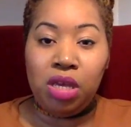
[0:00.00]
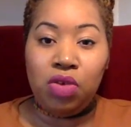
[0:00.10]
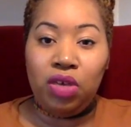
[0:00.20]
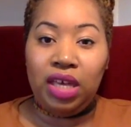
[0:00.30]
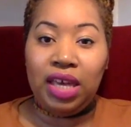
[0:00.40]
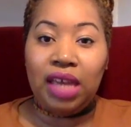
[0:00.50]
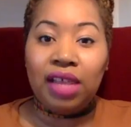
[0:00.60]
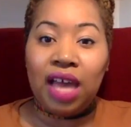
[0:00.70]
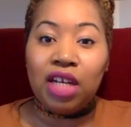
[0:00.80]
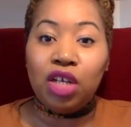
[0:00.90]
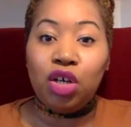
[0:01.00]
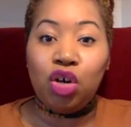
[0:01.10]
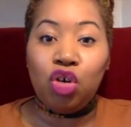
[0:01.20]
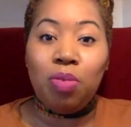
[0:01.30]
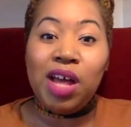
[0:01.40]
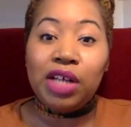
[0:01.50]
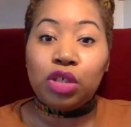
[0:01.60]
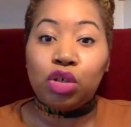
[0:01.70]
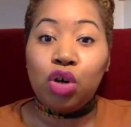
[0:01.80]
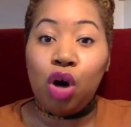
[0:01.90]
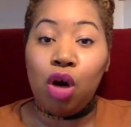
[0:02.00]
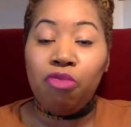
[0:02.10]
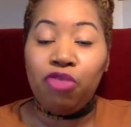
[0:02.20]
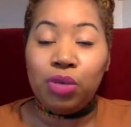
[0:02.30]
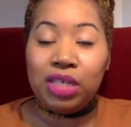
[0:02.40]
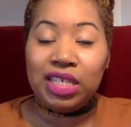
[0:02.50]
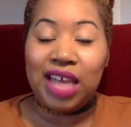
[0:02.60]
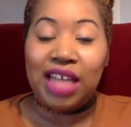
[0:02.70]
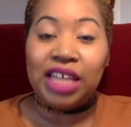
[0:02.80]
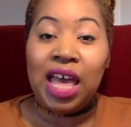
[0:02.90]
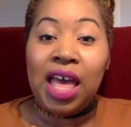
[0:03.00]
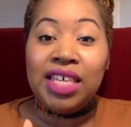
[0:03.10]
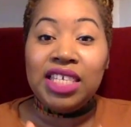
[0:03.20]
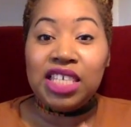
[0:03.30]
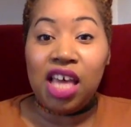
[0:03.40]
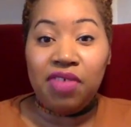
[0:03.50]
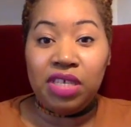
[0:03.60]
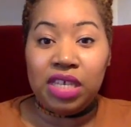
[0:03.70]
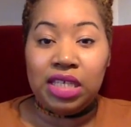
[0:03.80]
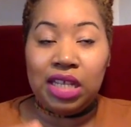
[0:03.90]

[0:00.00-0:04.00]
you can get that at nicoleblack.com/services.